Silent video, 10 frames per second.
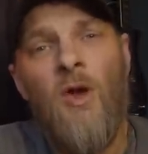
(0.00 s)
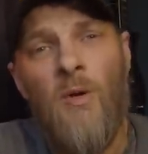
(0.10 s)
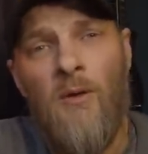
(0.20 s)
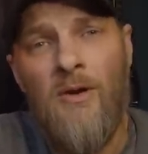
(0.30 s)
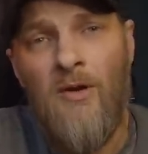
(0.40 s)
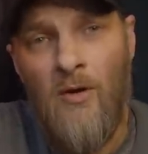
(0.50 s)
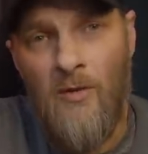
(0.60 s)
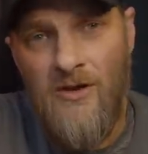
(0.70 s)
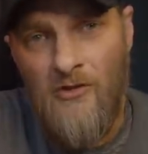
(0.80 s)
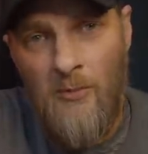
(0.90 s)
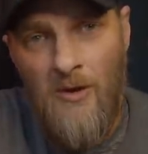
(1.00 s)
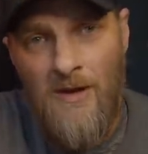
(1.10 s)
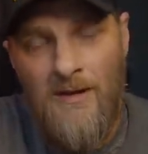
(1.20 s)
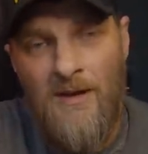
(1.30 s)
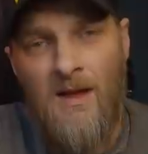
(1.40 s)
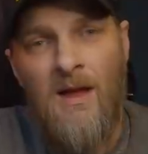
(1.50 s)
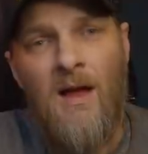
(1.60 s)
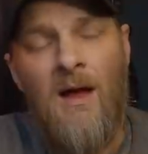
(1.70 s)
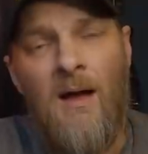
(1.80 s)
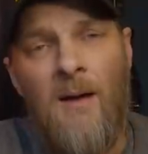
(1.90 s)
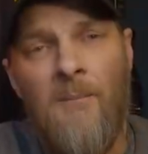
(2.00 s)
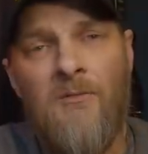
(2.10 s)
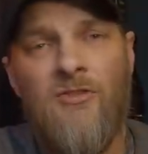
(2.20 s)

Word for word: Well, in the early spring, um,